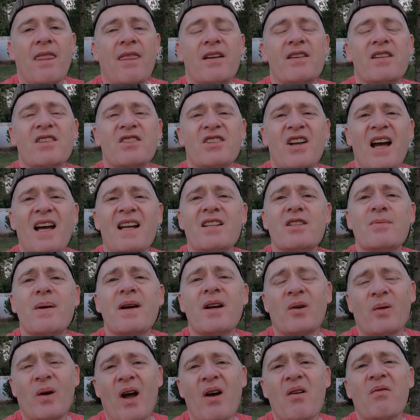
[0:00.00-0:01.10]
The design has
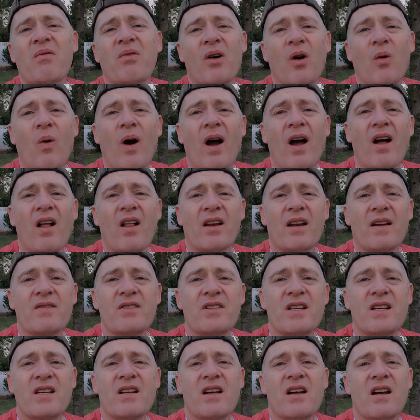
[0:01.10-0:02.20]
been around for a while, and I've
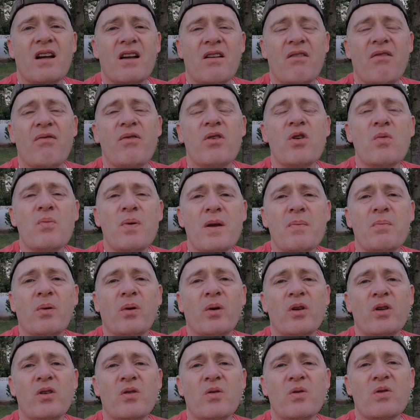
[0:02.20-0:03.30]
seen a few
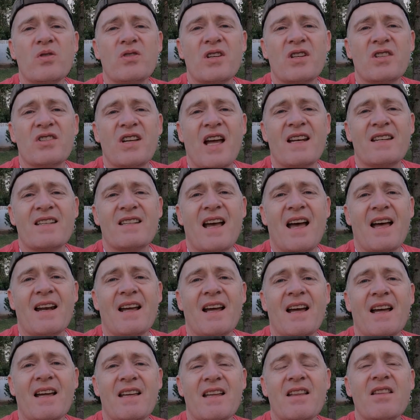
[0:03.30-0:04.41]
people use this
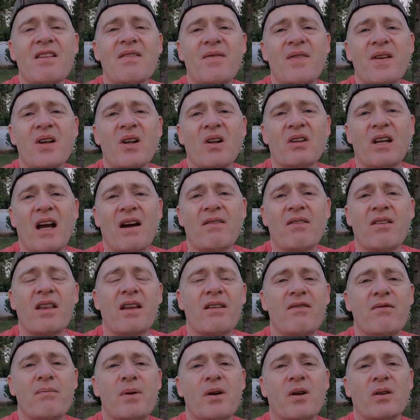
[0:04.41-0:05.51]
antenna in the field after
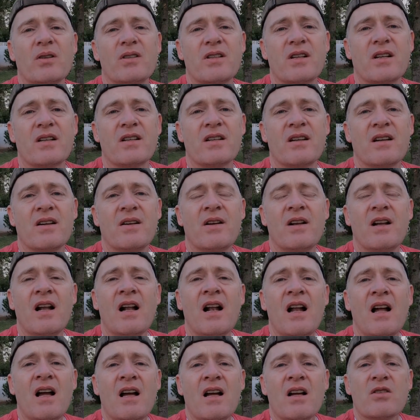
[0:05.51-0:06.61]
they've built it.
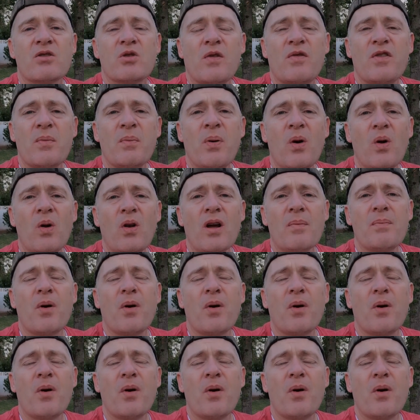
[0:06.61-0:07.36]
So if you pull